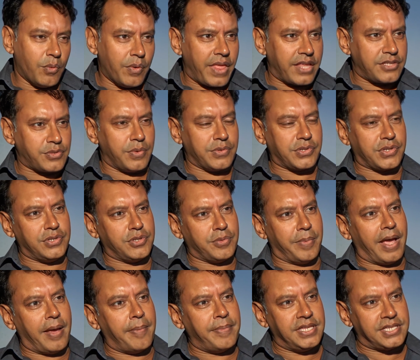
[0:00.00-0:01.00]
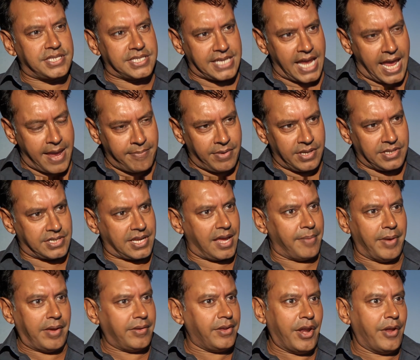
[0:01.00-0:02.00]
that's what I was going to talk about. I mean, STEM has
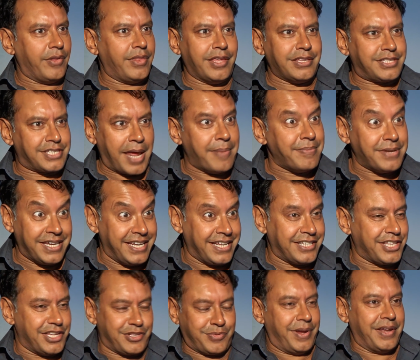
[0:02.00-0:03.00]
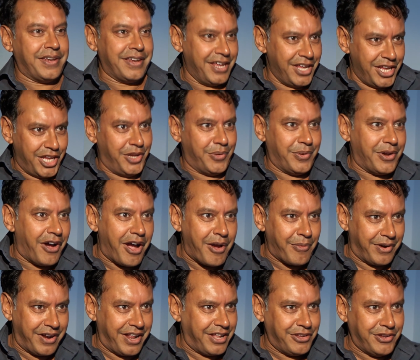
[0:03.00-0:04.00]
come up, STEM didn't exist when you and I
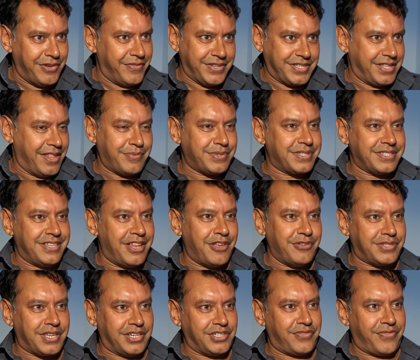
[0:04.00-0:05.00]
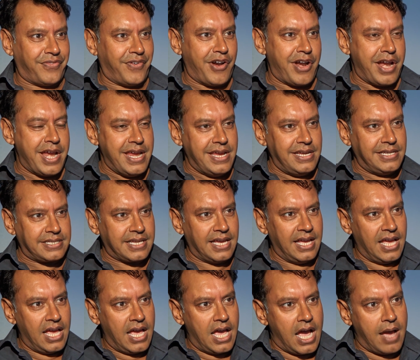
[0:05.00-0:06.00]
were at university. There wasn't no such phrase.
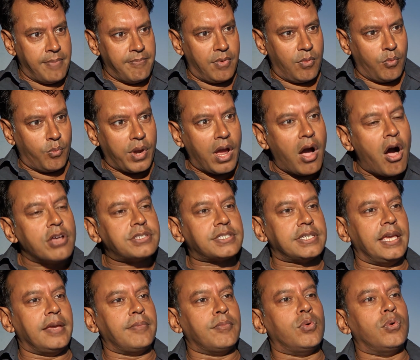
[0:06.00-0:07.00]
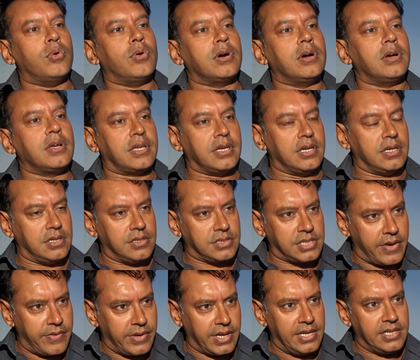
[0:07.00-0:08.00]
We are seeing more girls
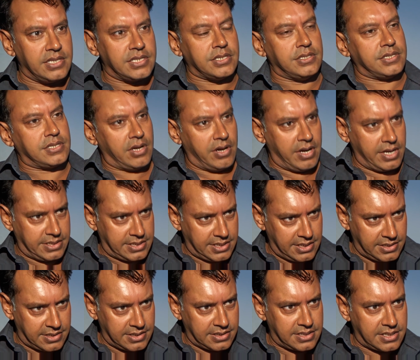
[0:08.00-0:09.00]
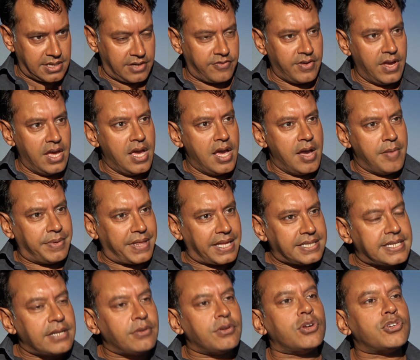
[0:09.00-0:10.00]
going into sciences and stuff, but that's
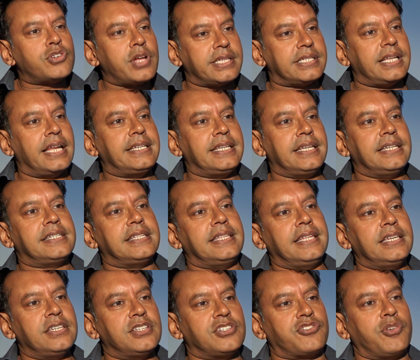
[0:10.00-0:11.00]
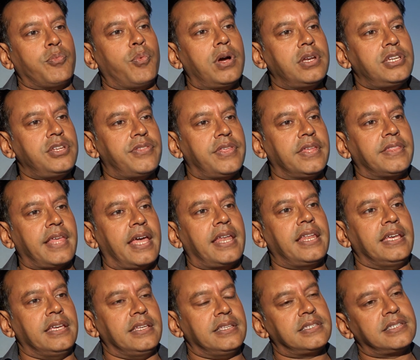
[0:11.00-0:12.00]
still not translating into the industry. Why do you think that
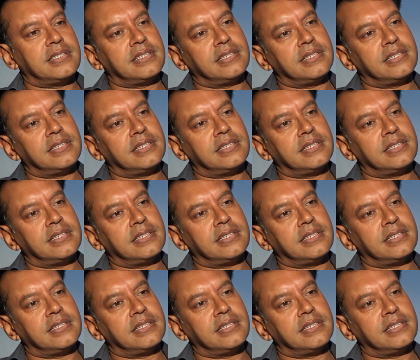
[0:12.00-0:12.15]
is?